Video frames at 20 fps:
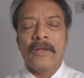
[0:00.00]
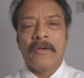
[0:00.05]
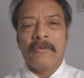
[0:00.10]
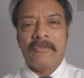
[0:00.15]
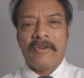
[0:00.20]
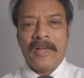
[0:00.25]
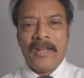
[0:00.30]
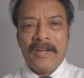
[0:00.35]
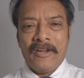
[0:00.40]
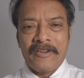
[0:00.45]

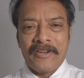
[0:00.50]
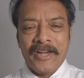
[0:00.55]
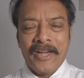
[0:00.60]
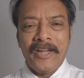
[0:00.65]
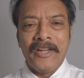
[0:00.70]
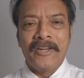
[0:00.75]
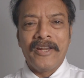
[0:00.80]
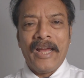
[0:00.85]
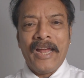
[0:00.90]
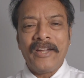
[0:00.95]
where a
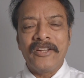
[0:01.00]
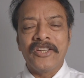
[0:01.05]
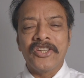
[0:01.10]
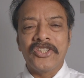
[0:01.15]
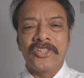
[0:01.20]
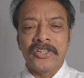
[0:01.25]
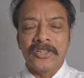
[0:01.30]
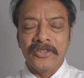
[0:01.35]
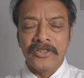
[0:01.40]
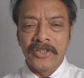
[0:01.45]
trained
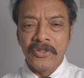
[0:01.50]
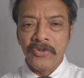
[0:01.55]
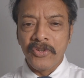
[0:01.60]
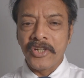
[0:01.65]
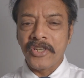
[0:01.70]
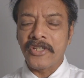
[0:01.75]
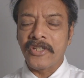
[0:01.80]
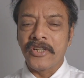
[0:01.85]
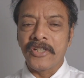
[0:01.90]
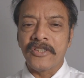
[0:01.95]
dietitian,
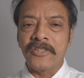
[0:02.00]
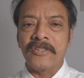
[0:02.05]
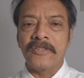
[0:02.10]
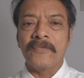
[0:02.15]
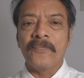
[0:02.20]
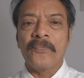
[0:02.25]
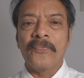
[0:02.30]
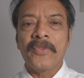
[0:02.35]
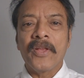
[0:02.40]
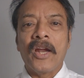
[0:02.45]
nutritionist
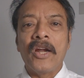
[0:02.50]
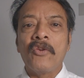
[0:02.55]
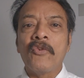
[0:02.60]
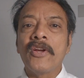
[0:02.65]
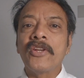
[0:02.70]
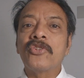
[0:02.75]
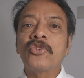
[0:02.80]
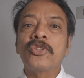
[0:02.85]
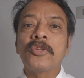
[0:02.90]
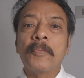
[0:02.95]

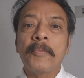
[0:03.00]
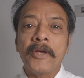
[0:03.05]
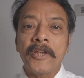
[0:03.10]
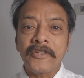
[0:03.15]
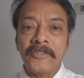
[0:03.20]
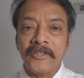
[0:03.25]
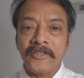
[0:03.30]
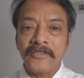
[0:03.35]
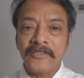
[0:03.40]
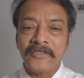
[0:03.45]
advised to the
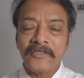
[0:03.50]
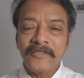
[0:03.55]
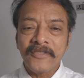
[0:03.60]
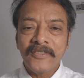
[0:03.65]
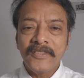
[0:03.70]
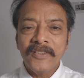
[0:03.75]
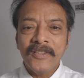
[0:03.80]
patients.